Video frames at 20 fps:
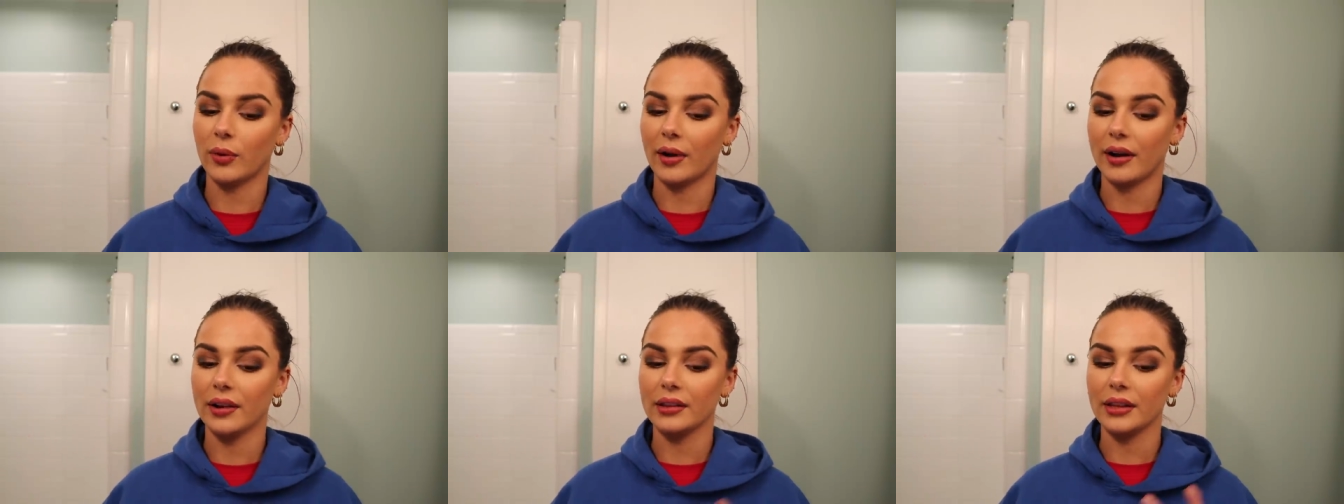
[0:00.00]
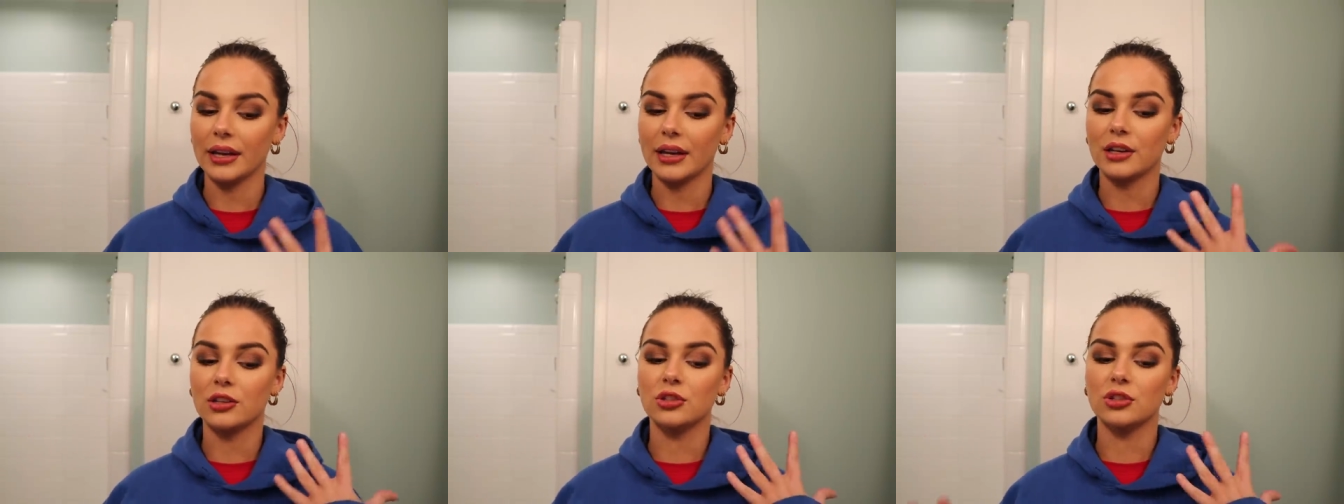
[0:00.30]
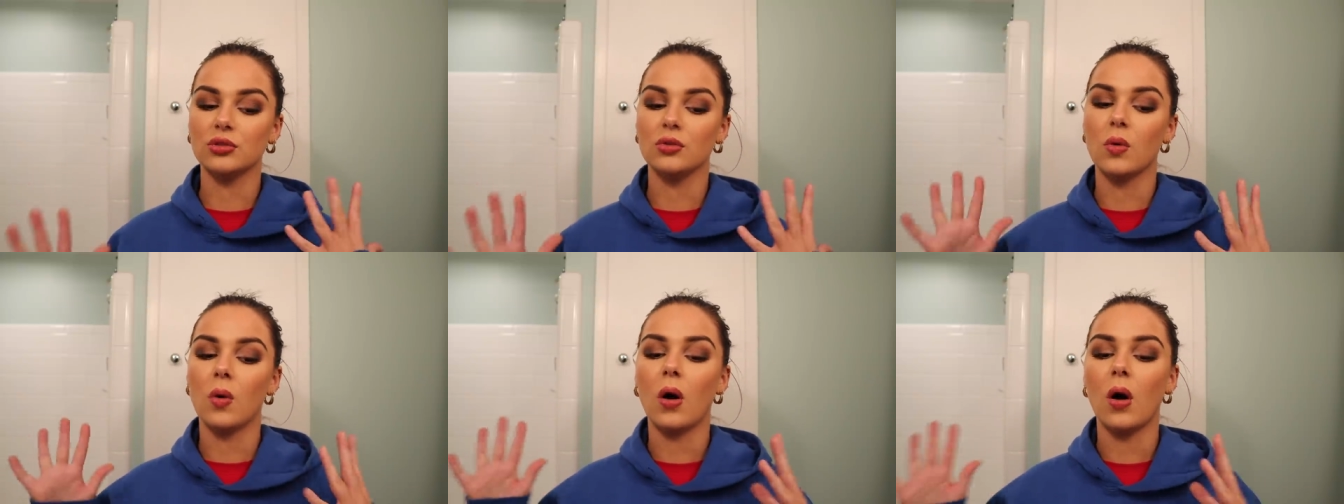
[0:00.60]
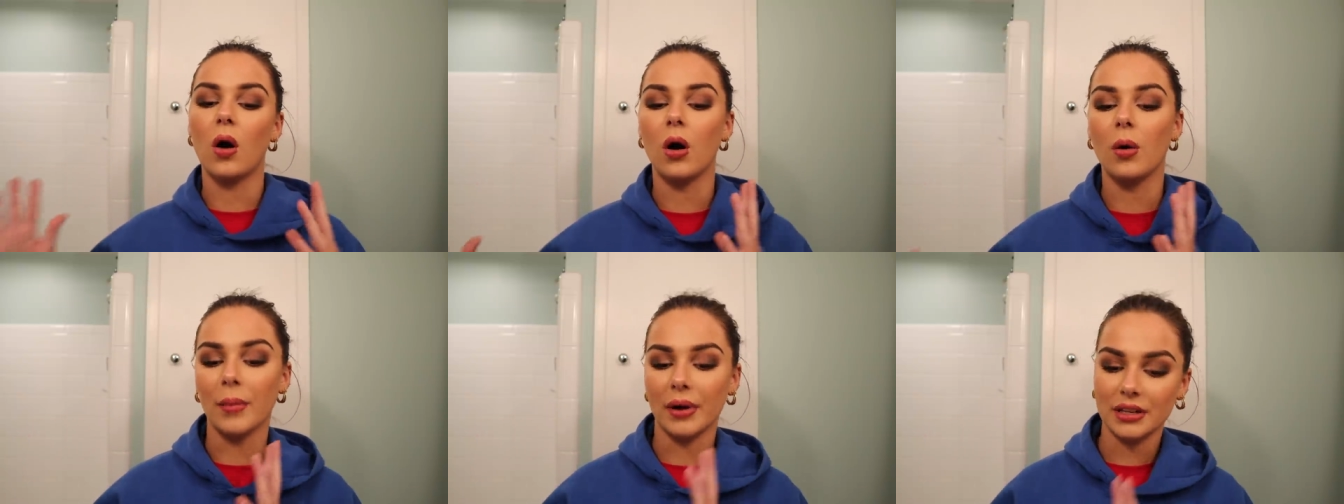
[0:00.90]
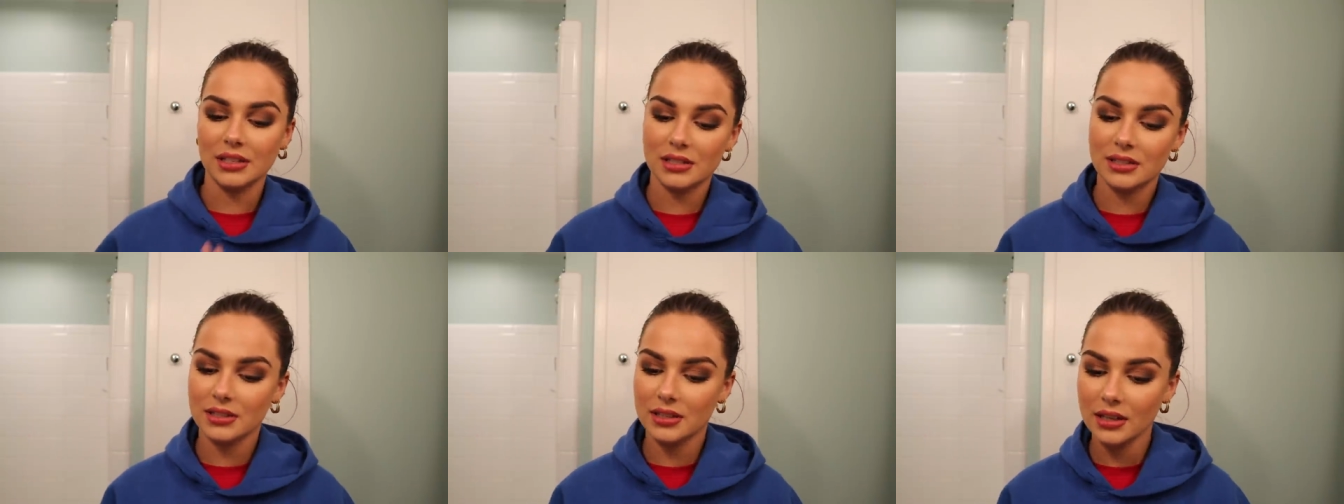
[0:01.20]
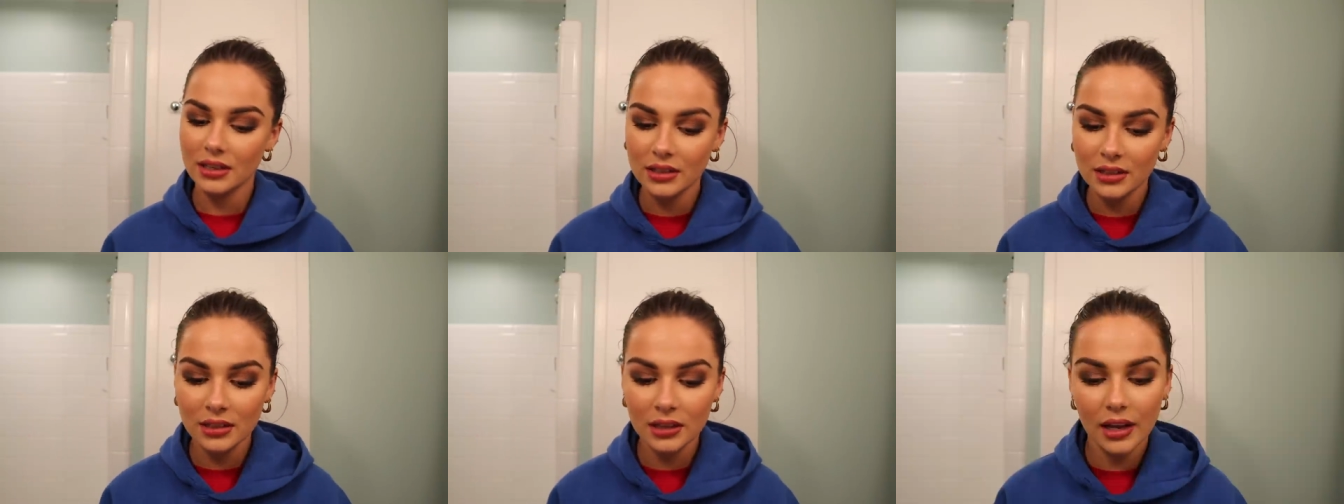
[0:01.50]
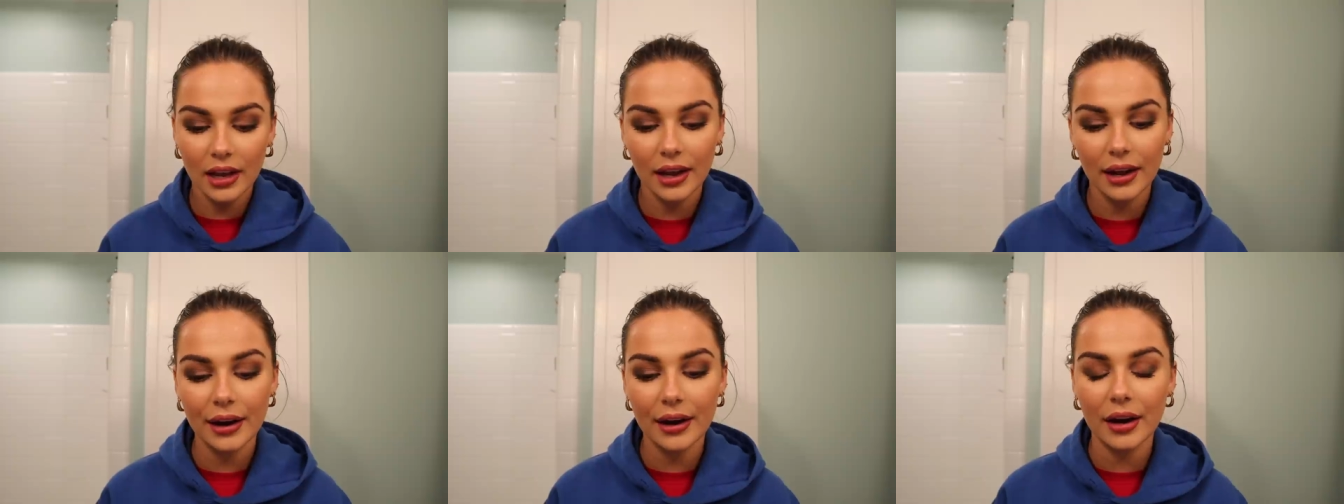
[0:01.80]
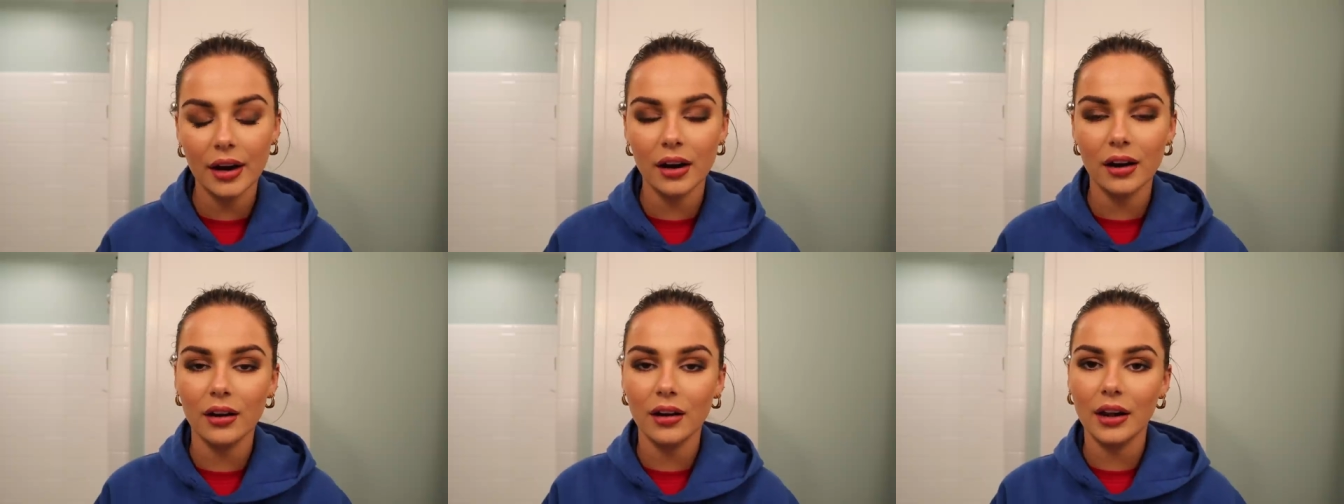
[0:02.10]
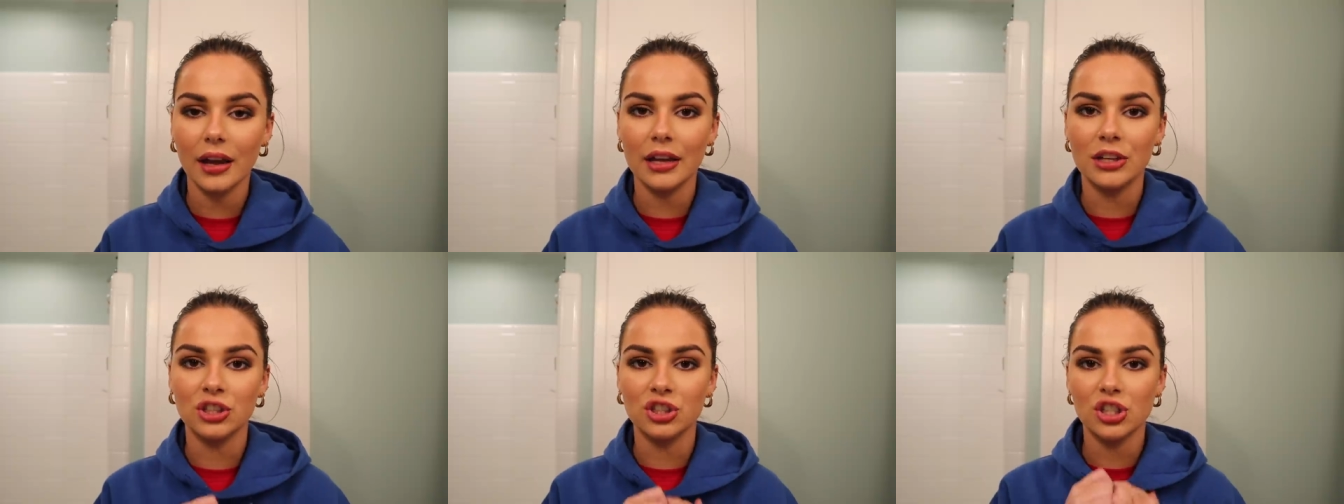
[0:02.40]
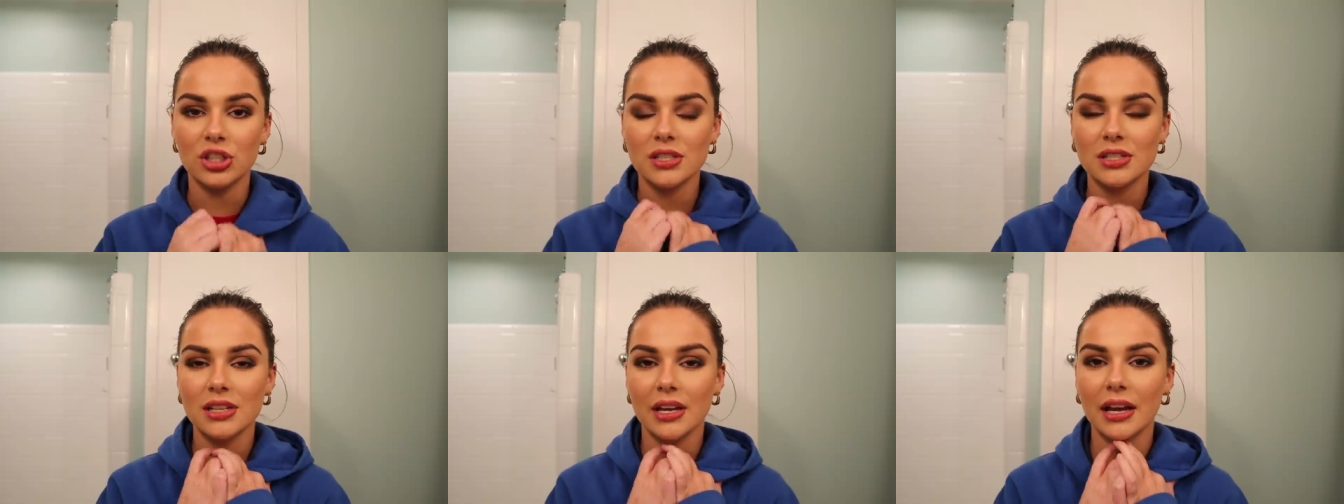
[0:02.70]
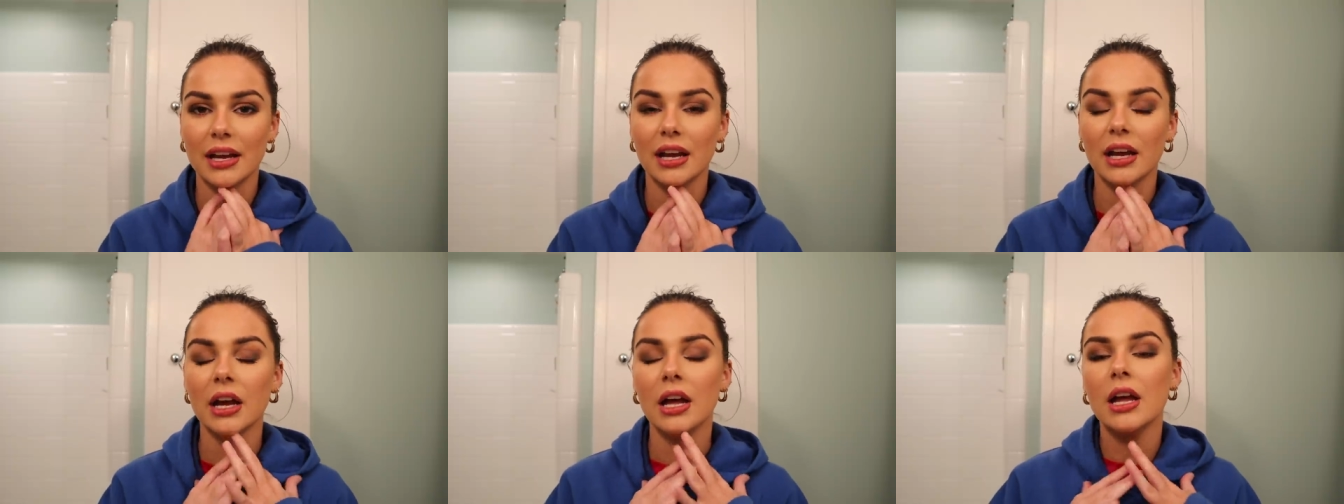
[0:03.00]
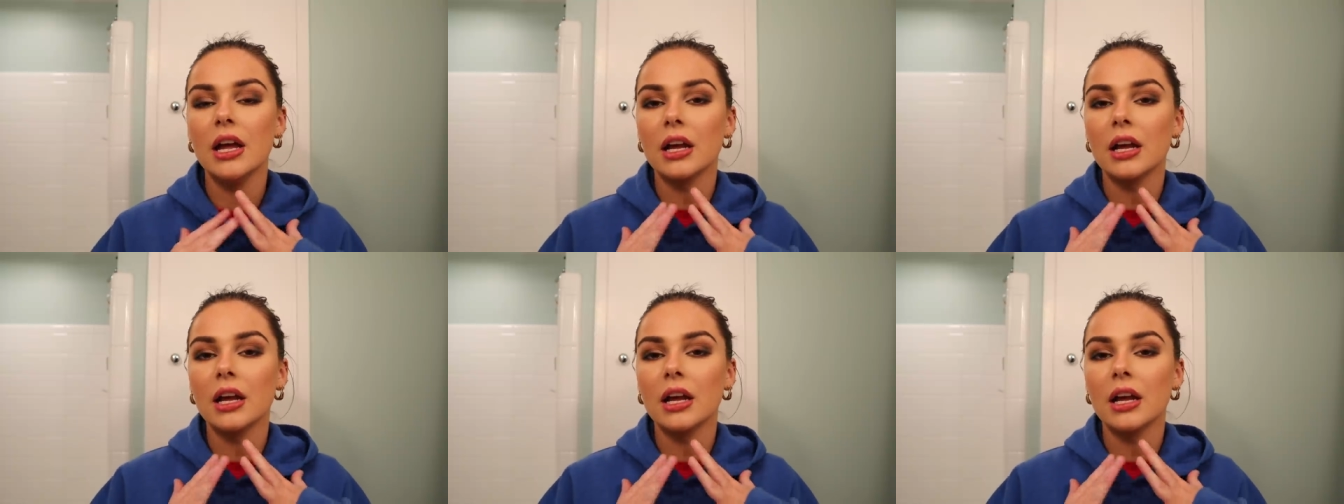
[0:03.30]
where I like do all my skincare and just like